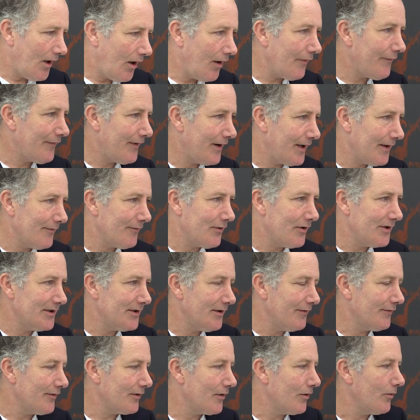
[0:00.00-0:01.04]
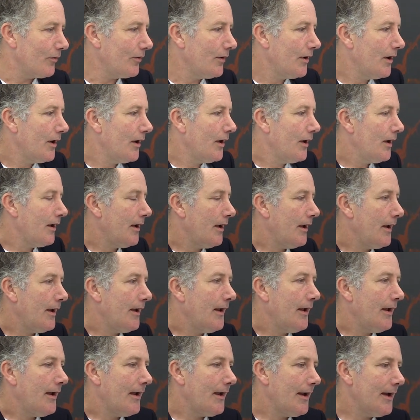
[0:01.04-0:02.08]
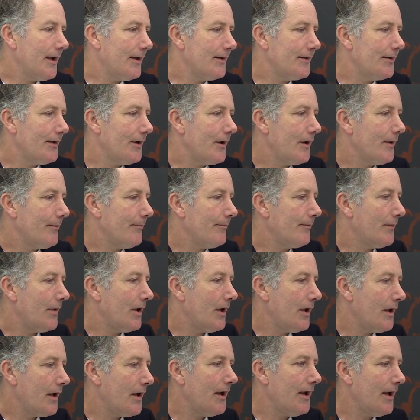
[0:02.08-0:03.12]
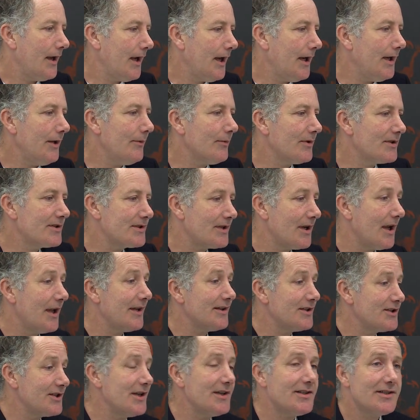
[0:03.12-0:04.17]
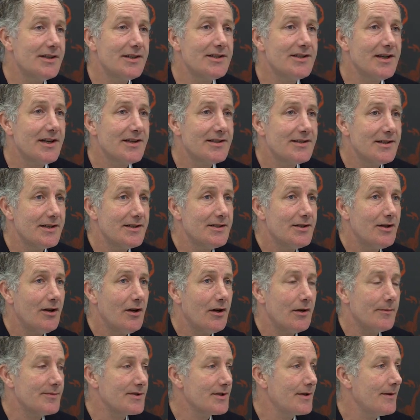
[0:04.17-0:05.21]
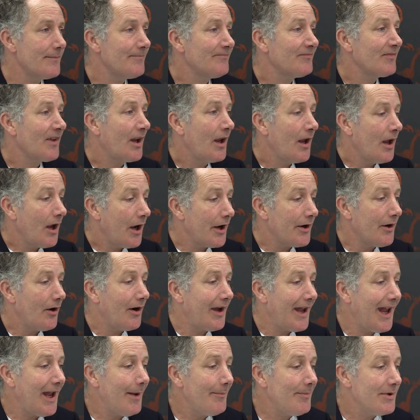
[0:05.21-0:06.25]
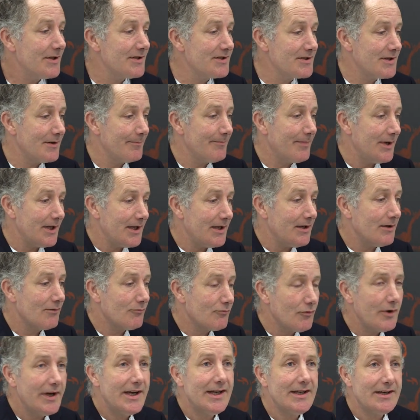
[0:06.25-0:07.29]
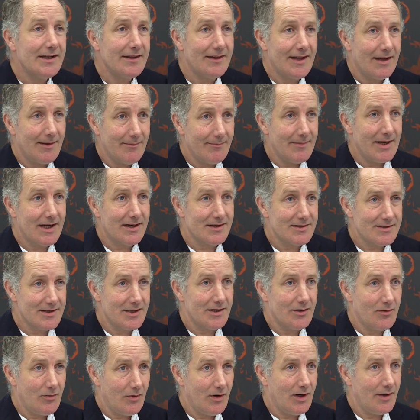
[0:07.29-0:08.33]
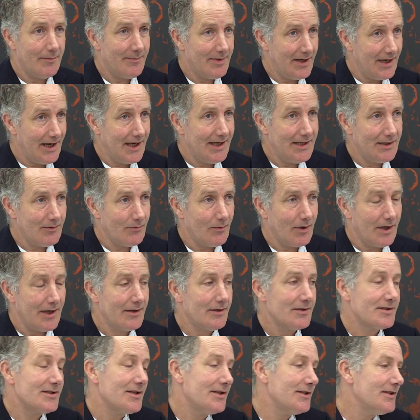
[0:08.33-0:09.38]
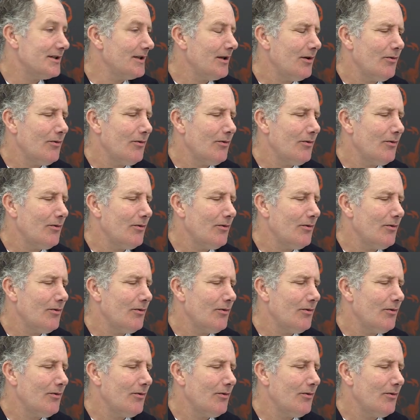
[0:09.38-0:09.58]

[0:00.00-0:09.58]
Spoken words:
I found it very difficult. And anyways, and she suggested Turps. And I happened to be reading that magazine quite a bit anyway, and I said, you